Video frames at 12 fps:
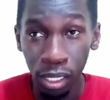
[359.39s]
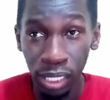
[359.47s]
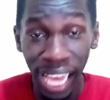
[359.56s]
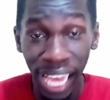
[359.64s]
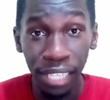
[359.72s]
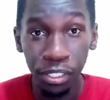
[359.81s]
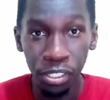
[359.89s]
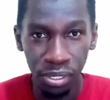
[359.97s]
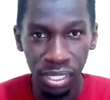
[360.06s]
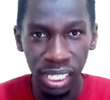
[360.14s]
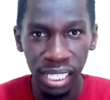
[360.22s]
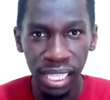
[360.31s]
client
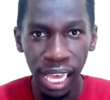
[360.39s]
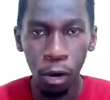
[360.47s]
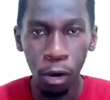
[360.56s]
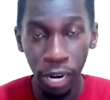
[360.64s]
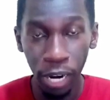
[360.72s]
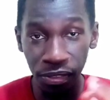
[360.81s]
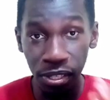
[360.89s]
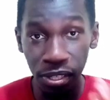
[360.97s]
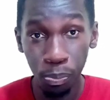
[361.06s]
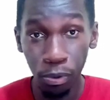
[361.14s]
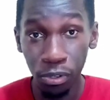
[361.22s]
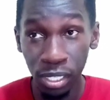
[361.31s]
to see that, all right,
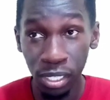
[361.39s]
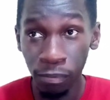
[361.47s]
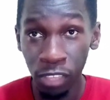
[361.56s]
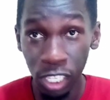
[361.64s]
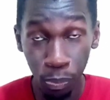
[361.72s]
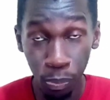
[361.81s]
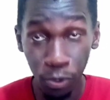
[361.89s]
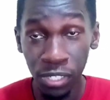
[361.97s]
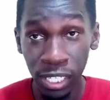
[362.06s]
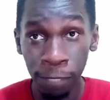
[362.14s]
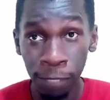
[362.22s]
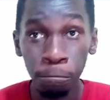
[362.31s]
this person, this
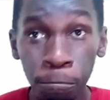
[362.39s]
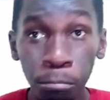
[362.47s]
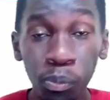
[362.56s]
person,